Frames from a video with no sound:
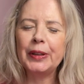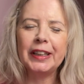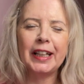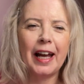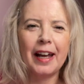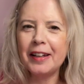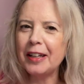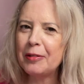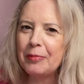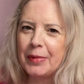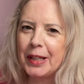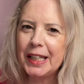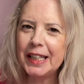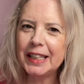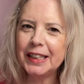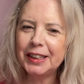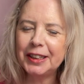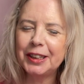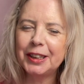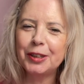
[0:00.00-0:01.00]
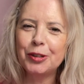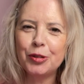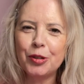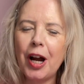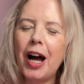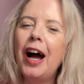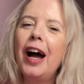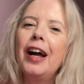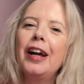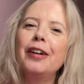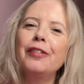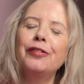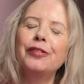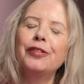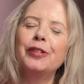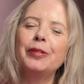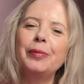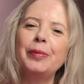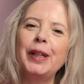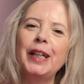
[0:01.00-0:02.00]
90 minutes drive
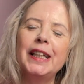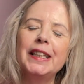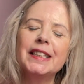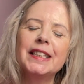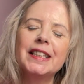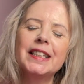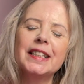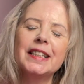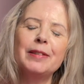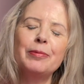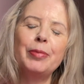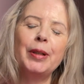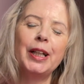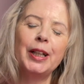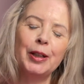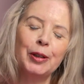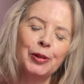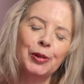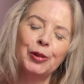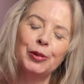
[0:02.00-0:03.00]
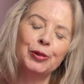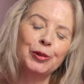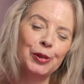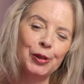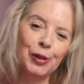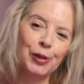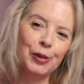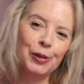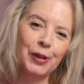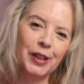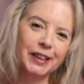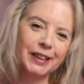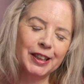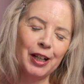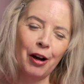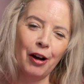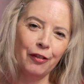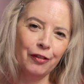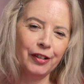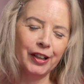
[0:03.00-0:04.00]
from it, but I don't go as
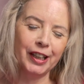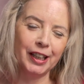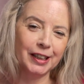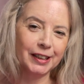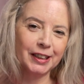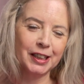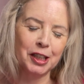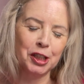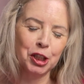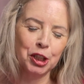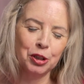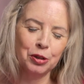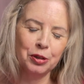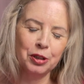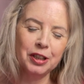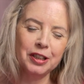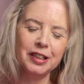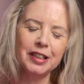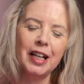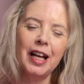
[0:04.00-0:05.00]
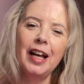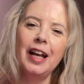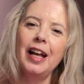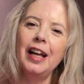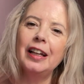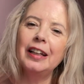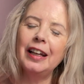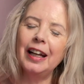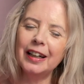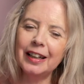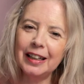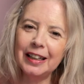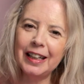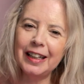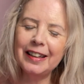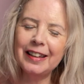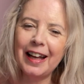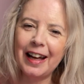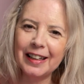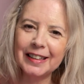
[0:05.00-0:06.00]
often as I should.
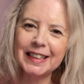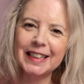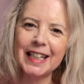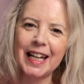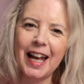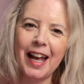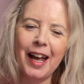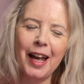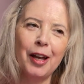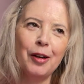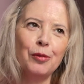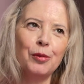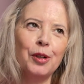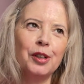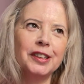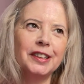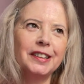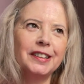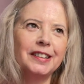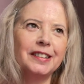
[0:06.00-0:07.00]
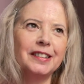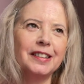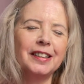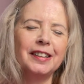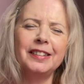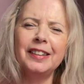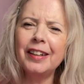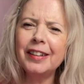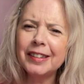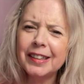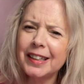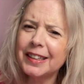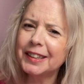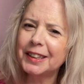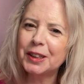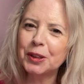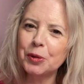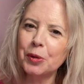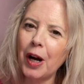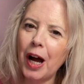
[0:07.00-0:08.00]
Luckily that day was not
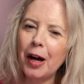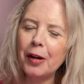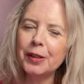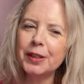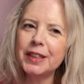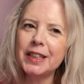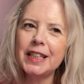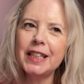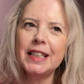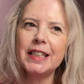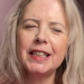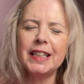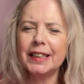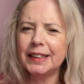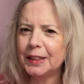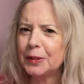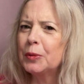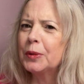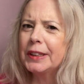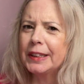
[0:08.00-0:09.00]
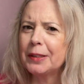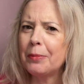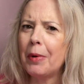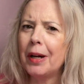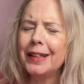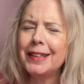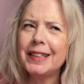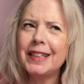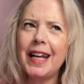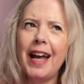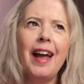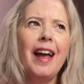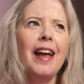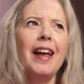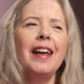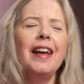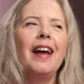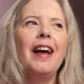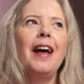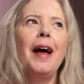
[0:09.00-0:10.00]
as crowded as it was a
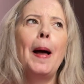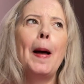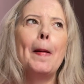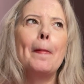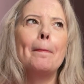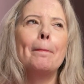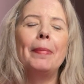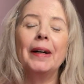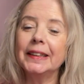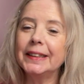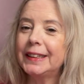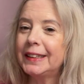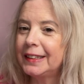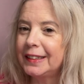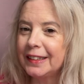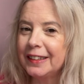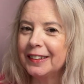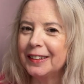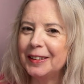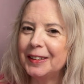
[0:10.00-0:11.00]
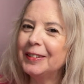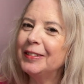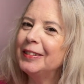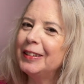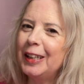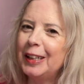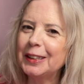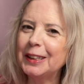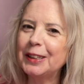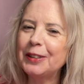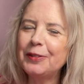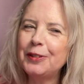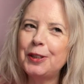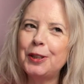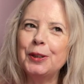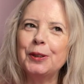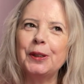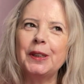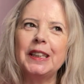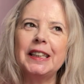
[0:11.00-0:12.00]
Monday, but still lots of
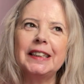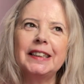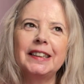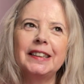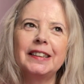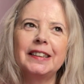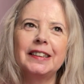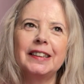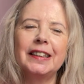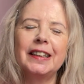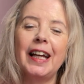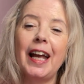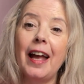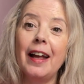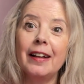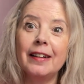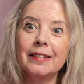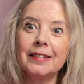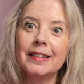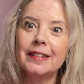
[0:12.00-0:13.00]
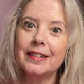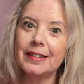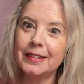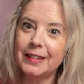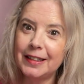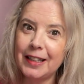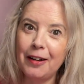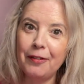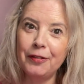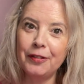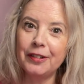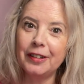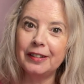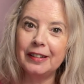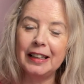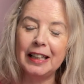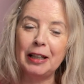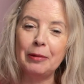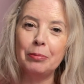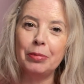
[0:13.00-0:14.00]
tourists and
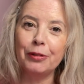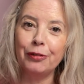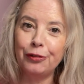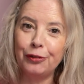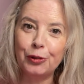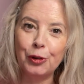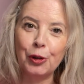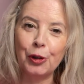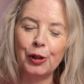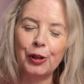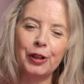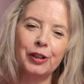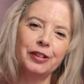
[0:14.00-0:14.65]
definitely before